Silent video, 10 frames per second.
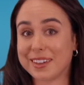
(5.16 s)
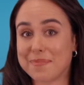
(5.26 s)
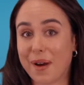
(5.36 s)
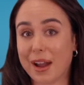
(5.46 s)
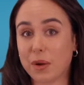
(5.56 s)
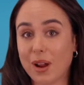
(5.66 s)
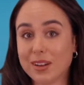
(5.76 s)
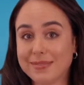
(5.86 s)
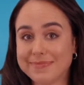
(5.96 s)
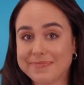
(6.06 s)
of buying one?
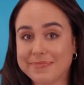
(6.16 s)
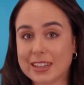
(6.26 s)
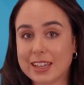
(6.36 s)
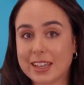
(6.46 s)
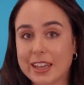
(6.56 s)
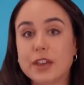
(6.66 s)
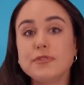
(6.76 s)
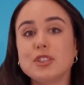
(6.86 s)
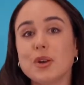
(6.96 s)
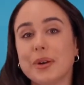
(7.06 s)
If
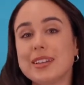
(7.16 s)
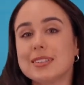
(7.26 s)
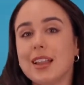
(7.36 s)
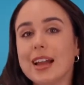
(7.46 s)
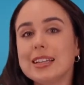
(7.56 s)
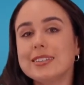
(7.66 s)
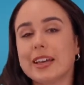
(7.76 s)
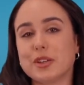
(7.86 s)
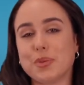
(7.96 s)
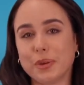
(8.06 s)
so, it's likely
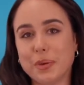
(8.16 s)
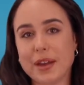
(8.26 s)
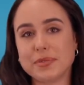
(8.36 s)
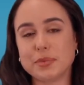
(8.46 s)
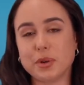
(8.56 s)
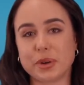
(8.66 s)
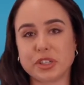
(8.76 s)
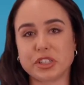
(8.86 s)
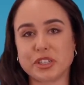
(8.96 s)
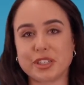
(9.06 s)
that you will have some
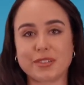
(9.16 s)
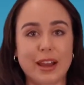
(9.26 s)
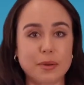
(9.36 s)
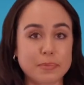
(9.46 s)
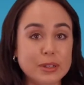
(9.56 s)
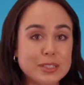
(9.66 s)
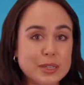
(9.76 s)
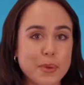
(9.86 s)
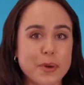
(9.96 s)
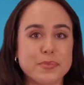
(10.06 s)
questions around
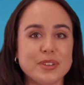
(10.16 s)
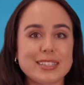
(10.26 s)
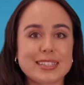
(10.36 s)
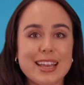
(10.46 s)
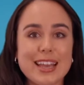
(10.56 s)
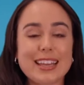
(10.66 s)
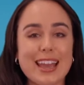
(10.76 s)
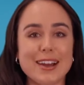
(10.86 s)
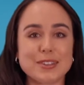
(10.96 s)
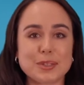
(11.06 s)
building permits,
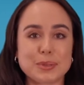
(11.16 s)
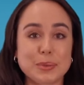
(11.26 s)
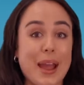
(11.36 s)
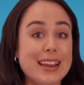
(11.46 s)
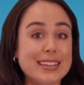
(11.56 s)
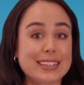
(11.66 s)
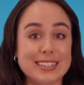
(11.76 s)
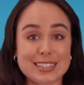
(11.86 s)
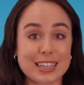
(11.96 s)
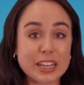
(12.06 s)
council and
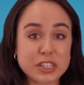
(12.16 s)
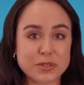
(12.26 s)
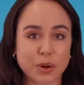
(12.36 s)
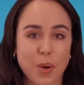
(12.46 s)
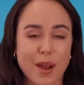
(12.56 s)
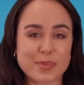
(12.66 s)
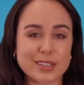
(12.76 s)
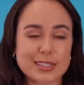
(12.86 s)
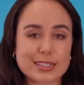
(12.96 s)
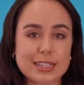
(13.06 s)
installation
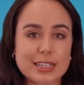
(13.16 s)
requirements.